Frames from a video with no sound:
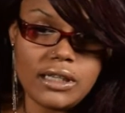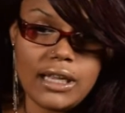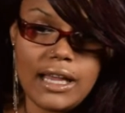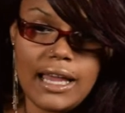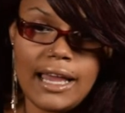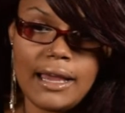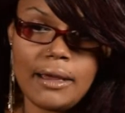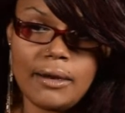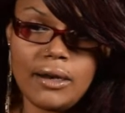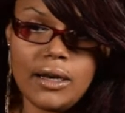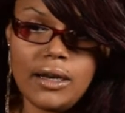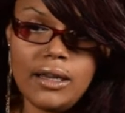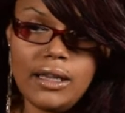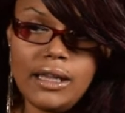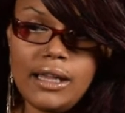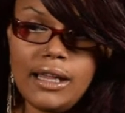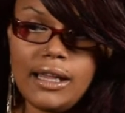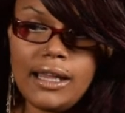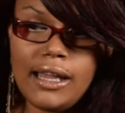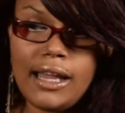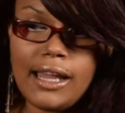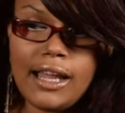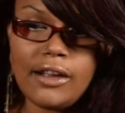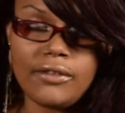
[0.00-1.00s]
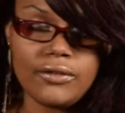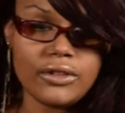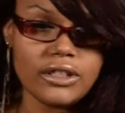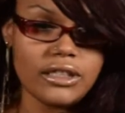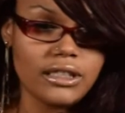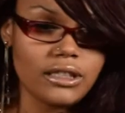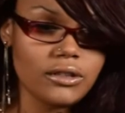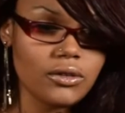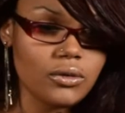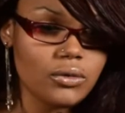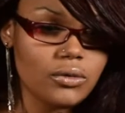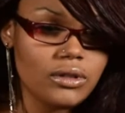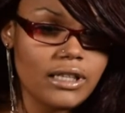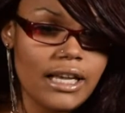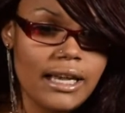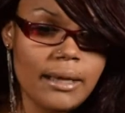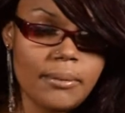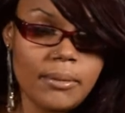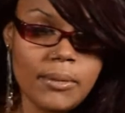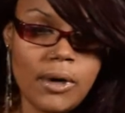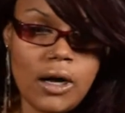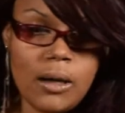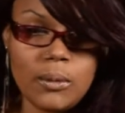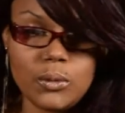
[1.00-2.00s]
And every single day,
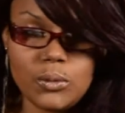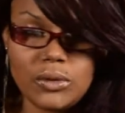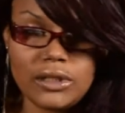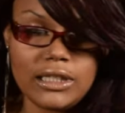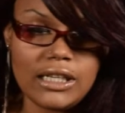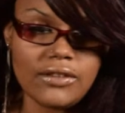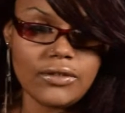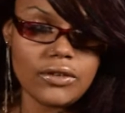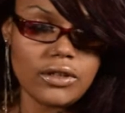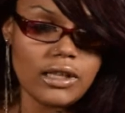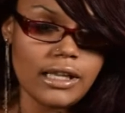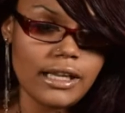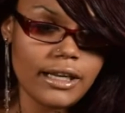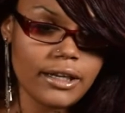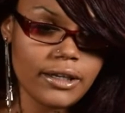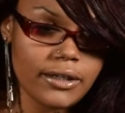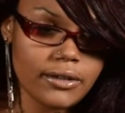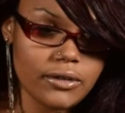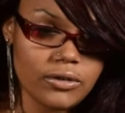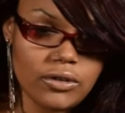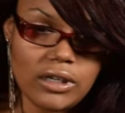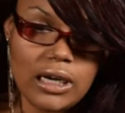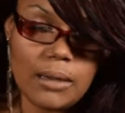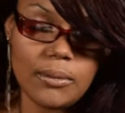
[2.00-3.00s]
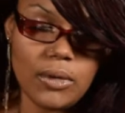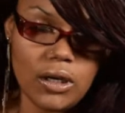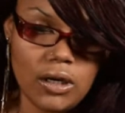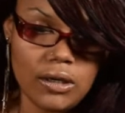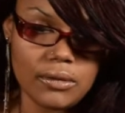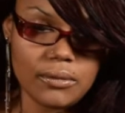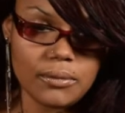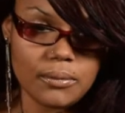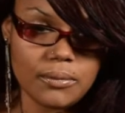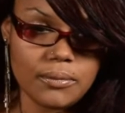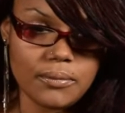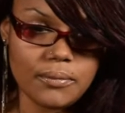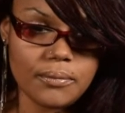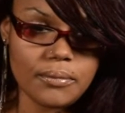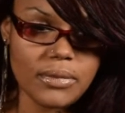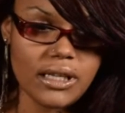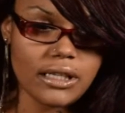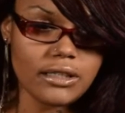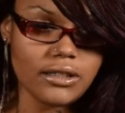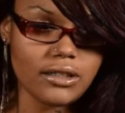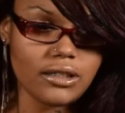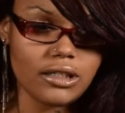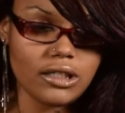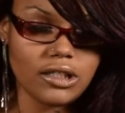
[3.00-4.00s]
Mom was never there. Grandma,
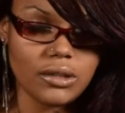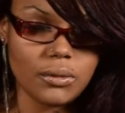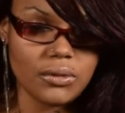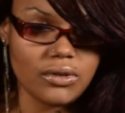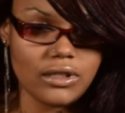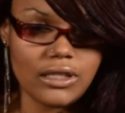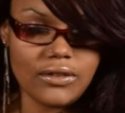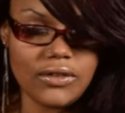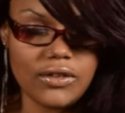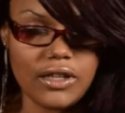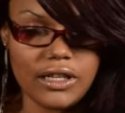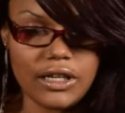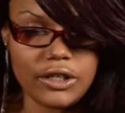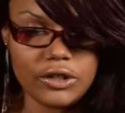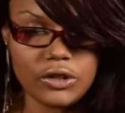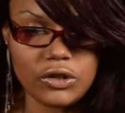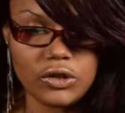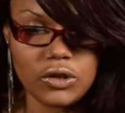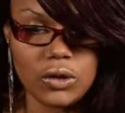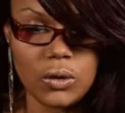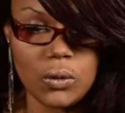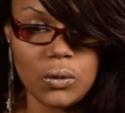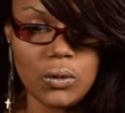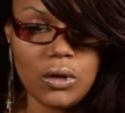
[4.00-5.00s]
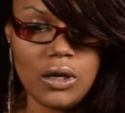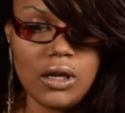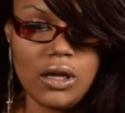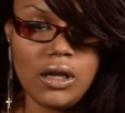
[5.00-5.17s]
basically, she was never there. So